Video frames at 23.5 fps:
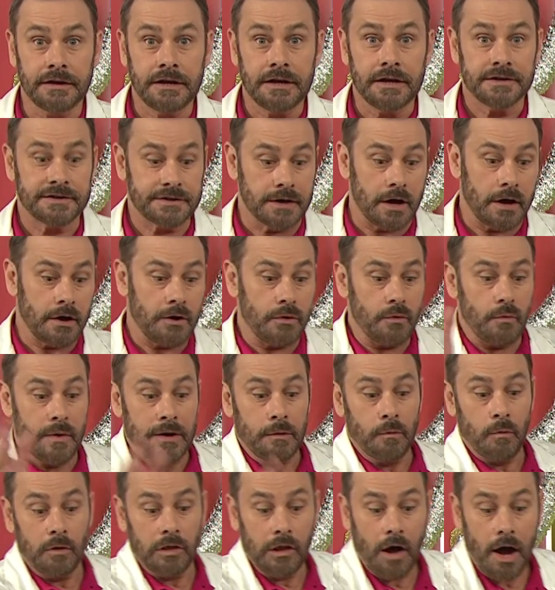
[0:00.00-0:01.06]
So
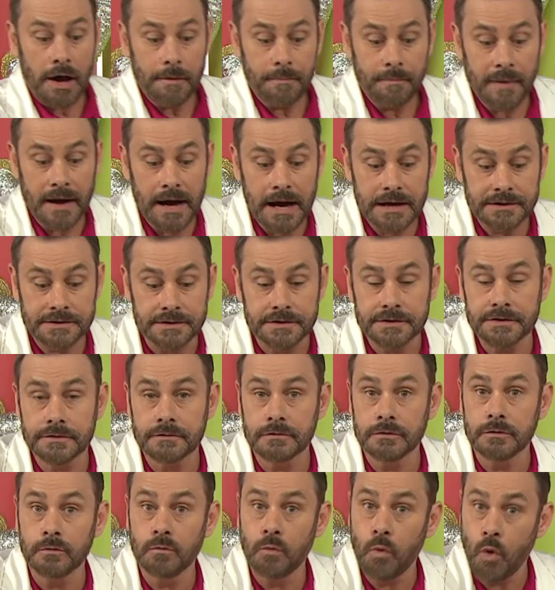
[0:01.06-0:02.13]
when light passes
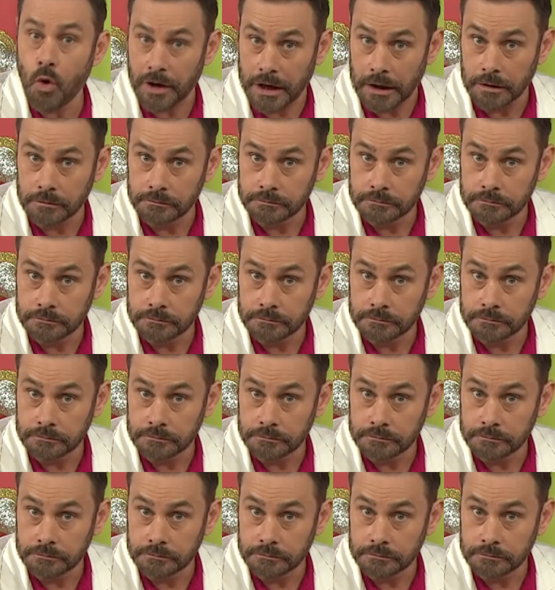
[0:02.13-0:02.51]
through water,